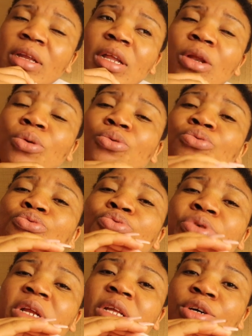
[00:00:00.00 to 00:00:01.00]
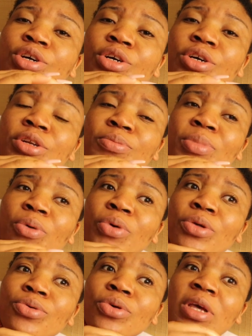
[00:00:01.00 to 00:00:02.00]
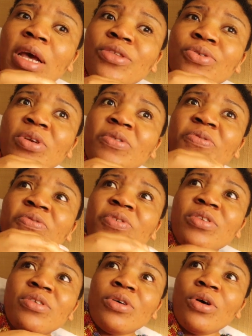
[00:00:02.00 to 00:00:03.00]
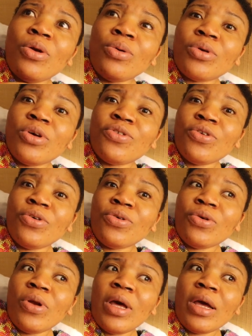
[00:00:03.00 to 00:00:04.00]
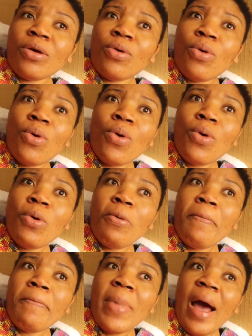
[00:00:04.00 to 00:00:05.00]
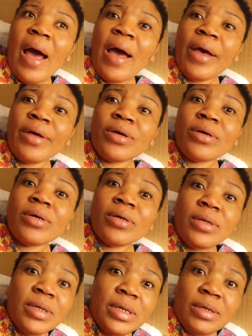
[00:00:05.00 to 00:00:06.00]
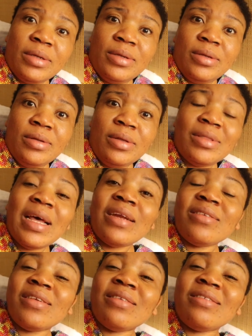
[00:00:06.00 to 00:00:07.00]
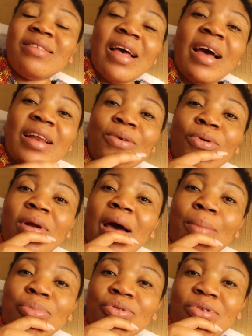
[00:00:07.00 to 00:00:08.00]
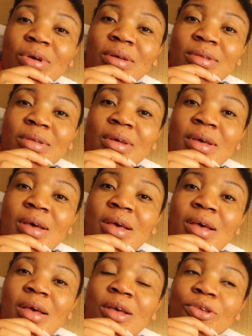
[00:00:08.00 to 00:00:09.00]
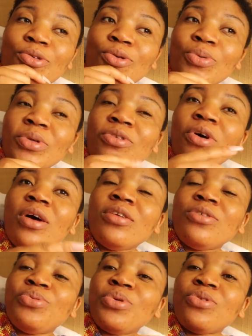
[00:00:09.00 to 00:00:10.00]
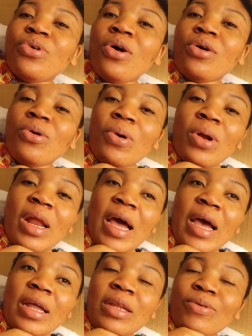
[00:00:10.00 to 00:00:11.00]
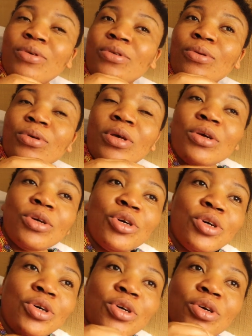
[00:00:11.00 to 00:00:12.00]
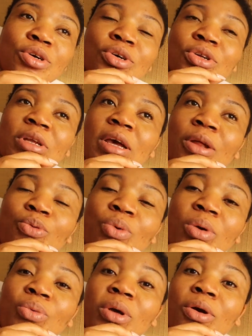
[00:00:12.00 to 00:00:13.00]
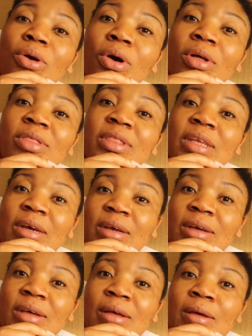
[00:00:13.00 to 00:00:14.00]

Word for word: they look really good but when you get to the physical location you're like oh my goodness that is exactly what happened to us so we saw this resort online it was looking good and when we got there